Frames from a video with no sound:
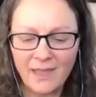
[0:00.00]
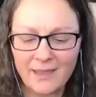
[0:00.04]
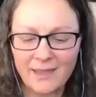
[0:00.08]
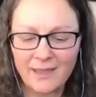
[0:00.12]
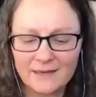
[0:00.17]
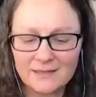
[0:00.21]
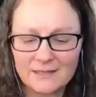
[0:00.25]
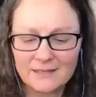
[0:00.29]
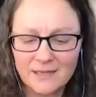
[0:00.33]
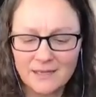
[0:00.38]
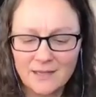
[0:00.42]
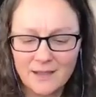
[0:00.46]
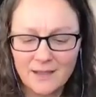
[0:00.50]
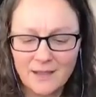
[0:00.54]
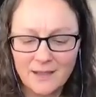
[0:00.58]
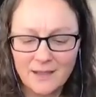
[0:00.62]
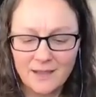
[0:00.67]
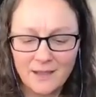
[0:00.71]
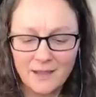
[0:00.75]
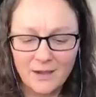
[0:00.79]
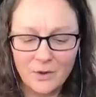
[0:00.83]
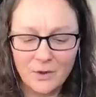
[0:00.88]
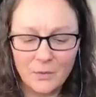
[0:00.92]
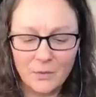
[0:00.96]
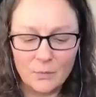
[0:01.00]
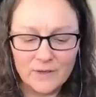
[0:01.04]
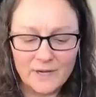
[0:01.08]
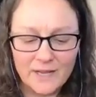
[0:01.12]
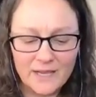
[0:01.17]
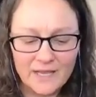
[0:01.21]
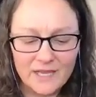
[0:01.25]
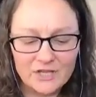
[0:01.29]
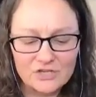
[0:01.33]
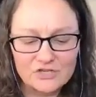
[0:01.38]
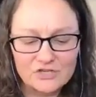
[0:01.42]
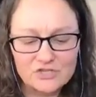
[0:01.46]
And
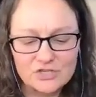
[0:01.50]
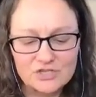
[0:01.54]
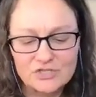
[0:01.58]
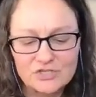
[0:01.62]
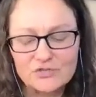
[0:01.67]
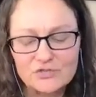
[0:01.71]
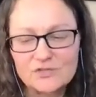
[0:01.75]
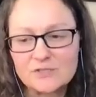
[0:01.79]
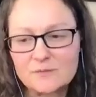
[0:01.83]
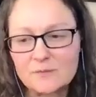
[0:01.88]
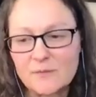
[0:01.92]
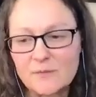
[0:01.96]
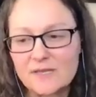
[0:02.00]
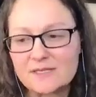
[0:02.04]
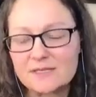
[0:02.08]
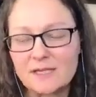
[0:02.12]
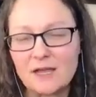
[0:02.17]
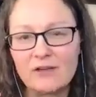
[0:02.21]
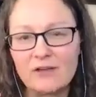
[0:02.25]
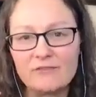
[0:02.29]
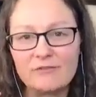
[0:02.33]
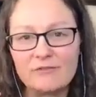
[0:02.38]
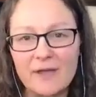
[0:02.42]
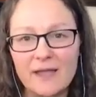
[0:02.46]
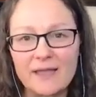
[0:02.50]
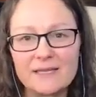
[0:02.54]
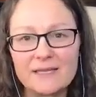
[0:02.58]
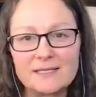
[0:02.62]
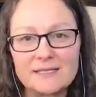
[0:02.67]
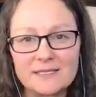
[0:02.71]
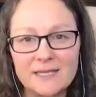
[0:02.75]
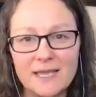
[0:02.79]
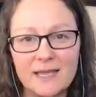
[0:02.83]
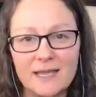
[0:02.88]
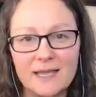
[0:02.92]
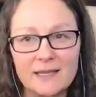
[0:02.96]
when I introduced myself,
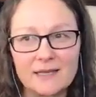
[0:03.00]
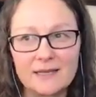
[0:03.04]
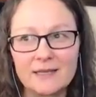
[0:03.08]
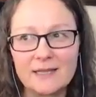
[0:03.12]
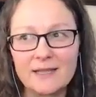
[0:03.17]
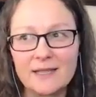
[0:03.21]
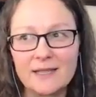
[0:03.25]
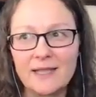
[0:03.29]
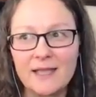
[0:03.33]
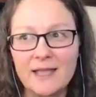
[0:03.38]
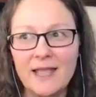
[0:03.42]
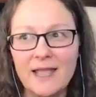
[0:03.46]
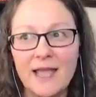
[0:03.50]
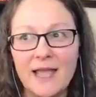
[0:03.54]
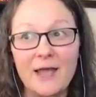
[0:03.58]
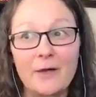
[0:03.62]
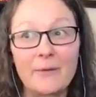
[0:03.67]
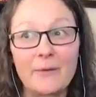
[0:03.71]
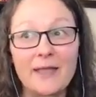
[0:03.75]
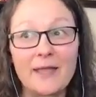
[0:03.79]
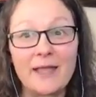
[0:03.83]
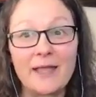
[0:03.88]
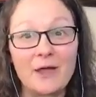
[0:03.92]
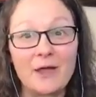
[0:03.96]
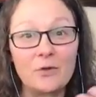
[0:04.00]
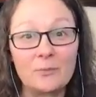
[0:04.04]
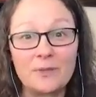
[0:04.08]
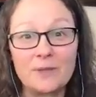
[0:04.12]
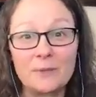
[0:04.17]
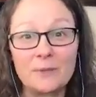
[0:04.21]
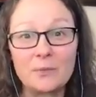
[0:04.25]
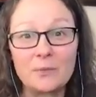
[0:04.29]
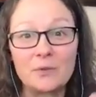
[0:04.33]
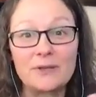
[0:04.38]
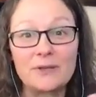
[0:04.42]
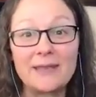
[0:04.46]
I said how I
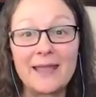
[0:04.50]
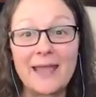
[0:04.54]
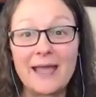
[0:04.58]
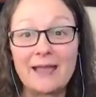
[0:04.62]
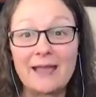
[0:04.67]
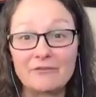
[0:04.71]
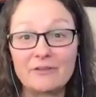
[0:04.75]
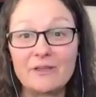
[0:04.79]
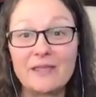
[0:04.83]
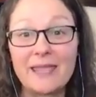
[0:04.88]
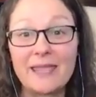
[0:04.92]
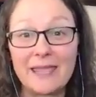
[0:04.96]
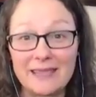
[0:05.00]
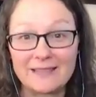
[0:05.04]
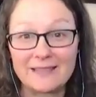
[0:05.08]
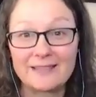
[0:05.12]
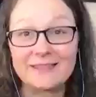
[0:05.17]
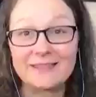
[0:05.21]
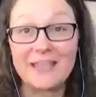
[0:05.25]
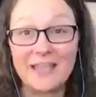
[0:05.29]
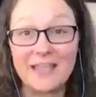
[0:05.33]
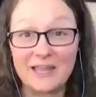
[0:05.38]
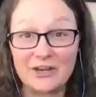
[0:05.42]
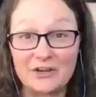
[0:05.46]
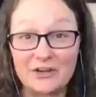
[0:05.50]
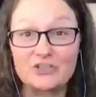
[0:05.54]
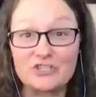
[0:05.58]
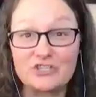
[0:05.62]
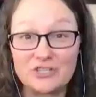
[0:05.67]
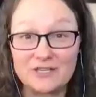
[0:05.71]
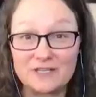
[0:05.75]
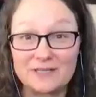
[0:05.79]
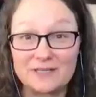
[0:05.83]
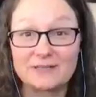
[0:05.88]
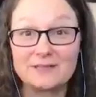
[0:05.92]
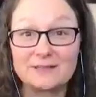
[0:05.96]
help people navigate the
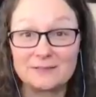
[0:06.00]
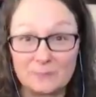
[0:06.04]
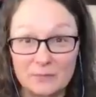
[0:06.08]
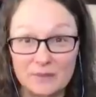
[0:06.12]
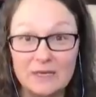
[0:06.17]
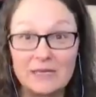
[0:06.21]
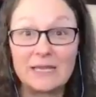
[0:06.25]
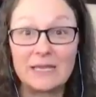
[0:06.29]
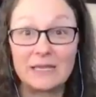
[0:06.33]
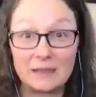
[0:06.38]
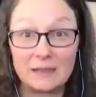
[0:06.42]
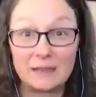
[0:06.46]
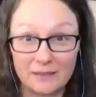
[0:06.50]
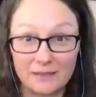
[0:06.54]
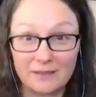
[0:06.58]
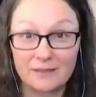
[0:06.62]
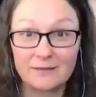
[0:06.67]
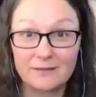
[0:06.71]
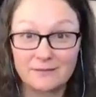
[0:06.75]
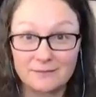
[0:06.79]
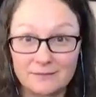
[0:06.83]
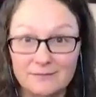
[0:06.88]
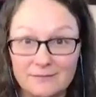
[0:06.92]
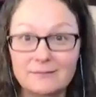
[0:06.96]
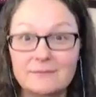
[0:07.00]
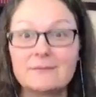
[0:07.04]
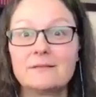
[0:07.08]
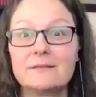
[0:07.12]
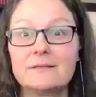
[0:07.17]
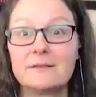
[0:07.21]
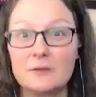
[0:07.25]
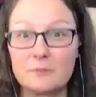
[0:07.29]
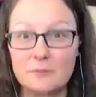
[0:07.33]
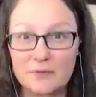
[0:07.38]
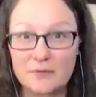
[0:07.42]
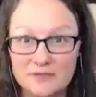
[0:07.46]
energies beneath
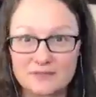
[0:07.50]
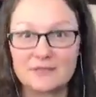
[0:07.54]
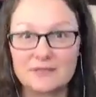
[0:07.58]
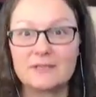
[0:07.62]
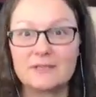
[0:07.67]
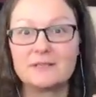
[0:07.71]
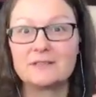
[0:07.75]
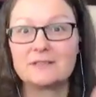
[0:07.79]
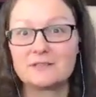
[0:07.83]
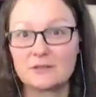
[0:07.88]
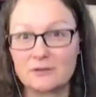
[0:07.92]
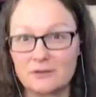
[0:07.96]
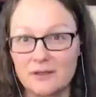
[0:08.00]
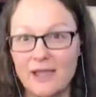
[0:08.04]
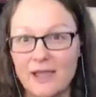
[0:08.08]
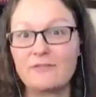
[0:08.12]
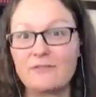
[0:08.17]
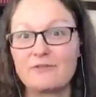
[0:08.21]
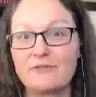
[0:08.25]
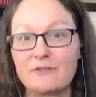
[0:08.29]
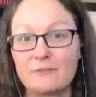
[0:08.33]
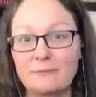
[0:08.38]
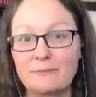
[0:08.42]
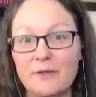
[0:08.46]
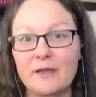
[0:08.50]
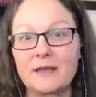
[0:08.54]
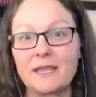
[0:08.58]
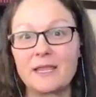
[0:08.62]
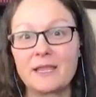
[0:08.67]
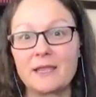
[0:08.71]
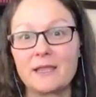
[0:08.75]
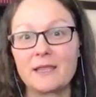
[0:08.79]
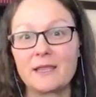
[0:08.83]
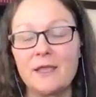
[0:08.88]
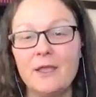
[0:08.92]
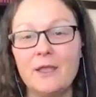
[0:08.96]
their business, their life, their
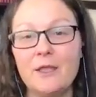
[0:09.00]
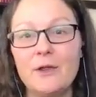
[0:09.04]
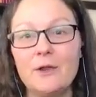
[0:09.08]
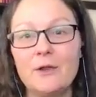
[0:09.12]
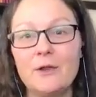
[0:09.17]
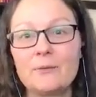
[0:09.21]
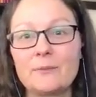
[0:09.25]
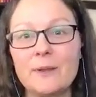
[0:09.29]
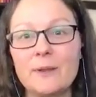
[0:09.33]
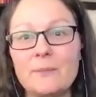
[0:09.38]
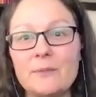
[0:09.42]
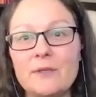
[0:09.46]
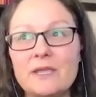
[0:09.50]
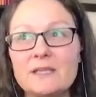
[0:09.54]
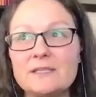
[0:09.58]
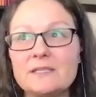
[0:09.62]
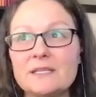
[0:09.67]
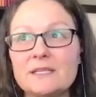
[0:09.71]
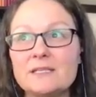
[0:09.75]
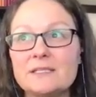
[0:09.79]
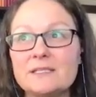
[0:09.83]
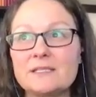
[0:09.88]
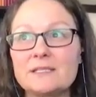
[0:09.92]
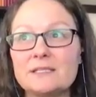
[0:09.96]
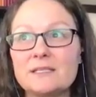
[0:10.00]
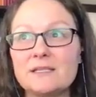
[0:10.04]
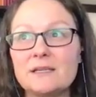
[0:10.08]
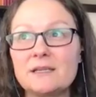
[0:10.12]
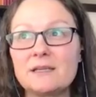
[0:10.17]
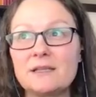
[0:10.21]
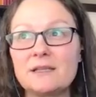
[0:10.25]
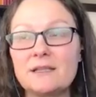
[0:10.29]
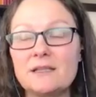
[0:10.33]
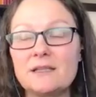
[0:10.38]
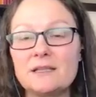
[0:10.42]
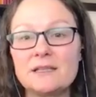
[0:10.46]
money, right? Because it's
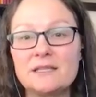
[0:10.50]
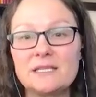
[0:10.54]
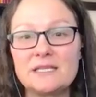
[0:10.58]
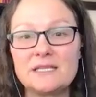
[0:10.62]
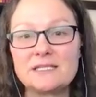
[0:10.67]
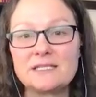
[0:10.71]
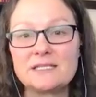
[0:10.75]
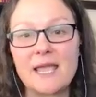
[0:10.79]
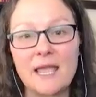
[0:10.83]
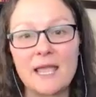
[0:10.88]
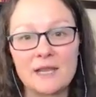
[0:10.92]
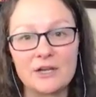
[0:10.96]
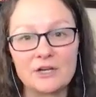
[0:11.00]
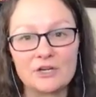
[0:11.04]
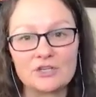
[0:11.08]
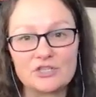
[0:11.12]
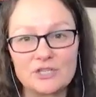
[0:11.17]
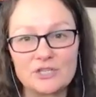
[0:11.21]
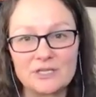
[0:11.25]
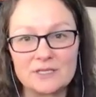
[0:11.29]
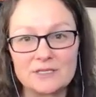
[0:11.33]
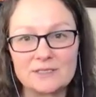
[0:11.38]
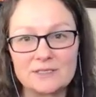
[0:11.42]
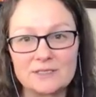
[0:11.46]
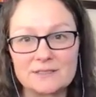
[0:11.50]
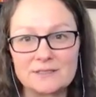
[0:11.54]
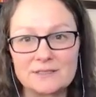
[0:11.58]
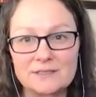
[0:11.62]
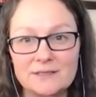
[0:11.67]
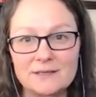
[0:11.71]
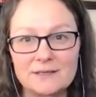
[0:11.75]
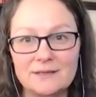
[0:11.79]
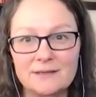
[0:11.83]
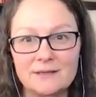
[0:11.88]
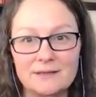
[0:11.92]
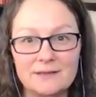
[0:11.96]
these
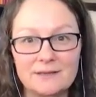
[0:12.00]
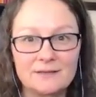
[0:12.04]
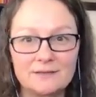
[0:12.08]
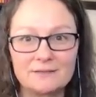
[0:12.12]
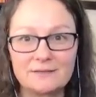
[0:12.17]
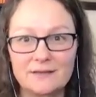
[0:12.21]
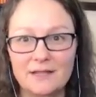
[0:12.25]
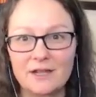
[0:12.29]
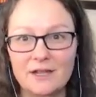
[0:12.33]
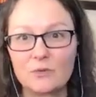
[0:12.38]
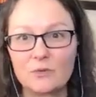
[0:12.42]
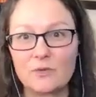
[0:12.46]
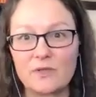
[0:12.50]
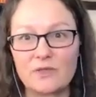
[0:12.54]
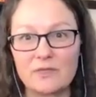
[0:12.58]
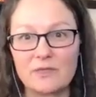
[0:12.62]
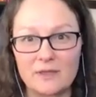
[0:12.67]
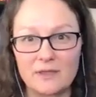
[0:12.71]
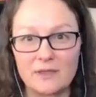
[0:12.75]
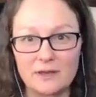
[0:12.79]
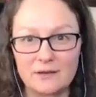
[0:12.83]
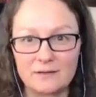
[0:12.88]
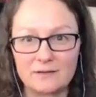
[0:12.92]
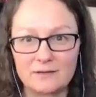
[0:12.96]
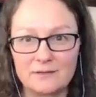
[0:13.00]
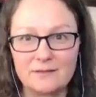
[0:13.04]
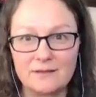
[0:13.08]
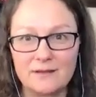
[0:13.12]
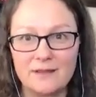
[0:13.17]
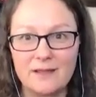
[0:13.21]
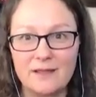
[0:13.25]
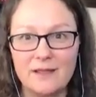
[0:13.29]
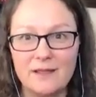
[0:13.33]
energies that are within,